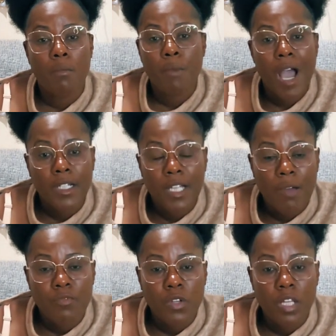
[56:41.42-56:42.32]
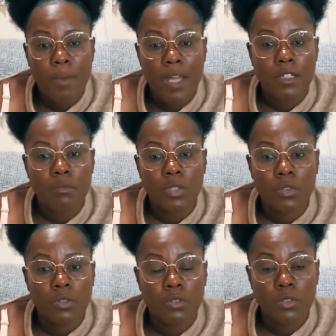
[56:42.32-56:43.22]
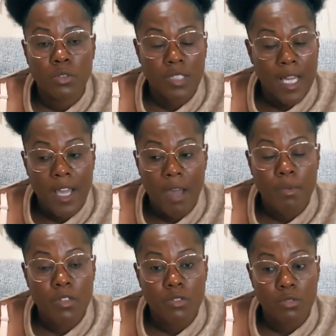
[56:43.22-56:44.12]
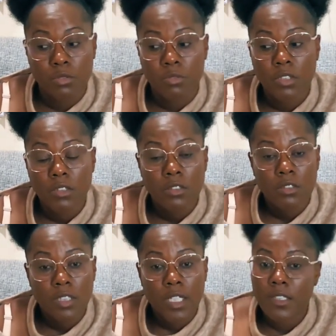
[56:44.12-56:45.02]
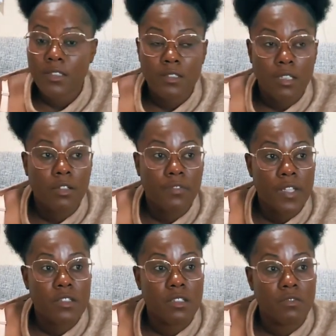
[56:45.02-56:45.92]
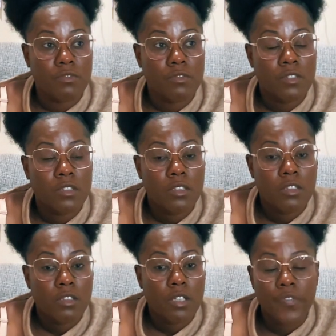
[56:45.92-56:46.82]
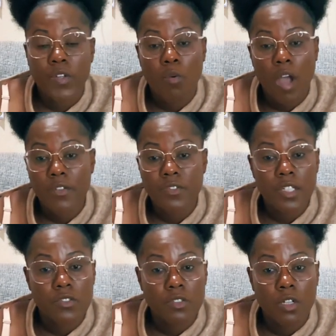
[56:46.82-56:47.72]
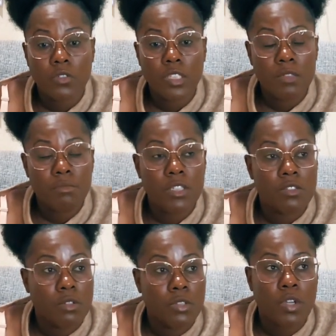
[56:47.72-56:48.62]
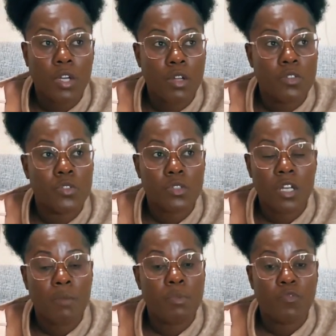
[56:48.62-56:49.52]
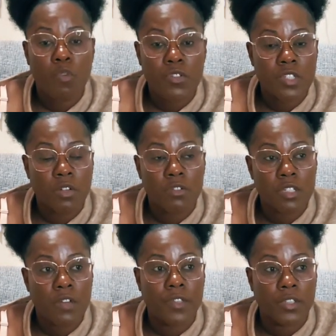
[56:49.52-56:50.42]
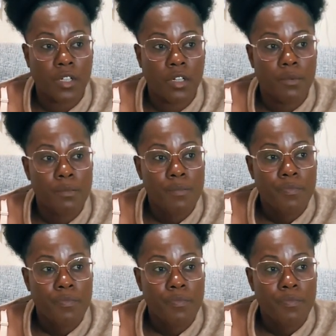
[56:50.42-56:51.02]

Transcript: Um, Malika viole madame you. You know that happens too, and it's still offensive. If your wife says no, it means no. You cannot. You should not be forcing yourself on her.